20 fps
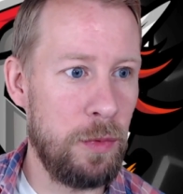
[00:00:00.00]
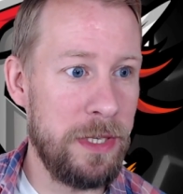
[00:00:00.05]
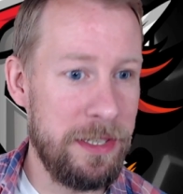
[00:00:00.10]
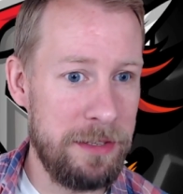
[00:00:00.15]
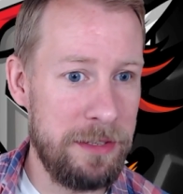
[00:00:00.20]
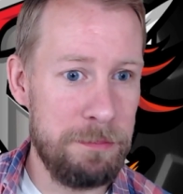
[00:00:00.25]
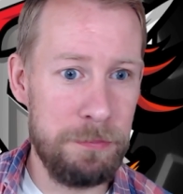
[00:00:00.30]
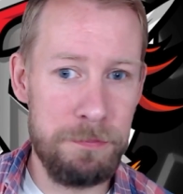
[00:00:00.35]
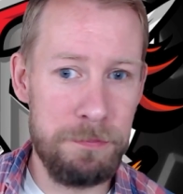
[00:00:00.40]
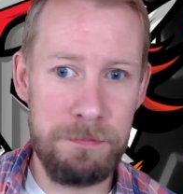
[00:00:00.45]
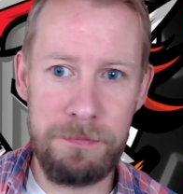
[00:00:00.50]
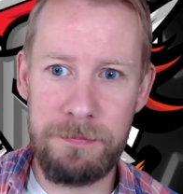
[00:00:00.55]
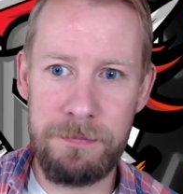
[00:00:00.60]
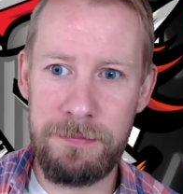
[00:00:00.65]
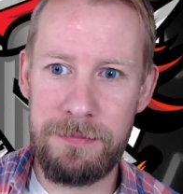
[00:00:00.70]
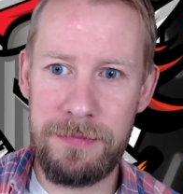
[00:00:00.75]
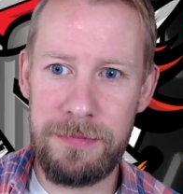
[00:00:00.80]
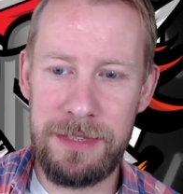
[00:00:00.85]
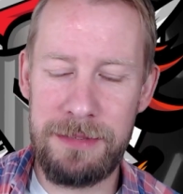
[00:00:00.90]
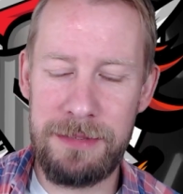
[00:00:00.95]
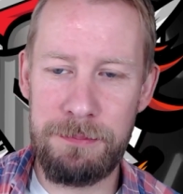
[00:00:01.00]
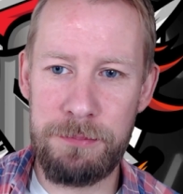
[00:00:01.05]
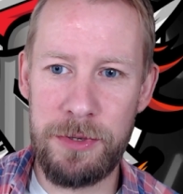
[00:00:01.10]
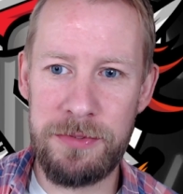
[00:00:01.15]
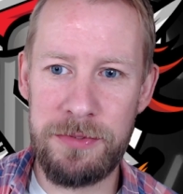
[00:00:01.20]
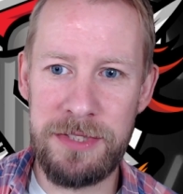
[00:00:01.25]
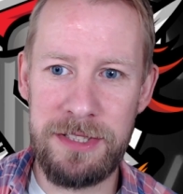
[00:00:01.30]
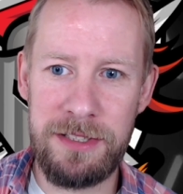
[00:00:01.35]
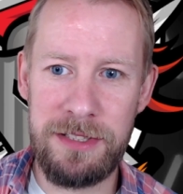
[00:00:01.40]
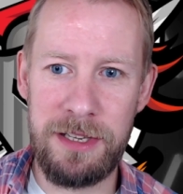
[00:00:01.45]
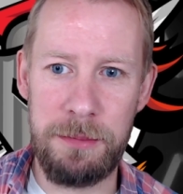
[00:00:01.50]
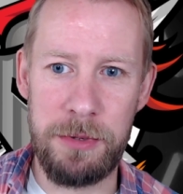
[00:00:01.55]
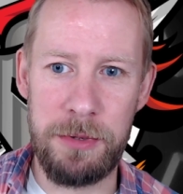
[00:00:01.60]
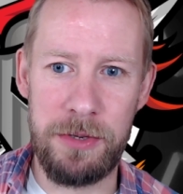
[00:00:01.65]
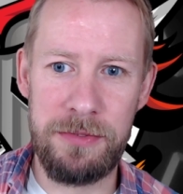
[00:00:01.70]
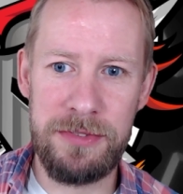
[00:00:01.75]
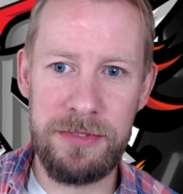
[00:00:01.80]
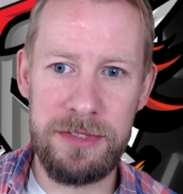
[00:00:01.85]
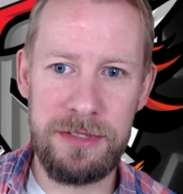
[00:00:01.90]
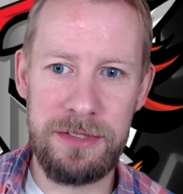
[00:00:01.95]
did buffs and
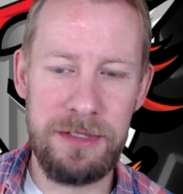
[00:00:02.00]
debuffs.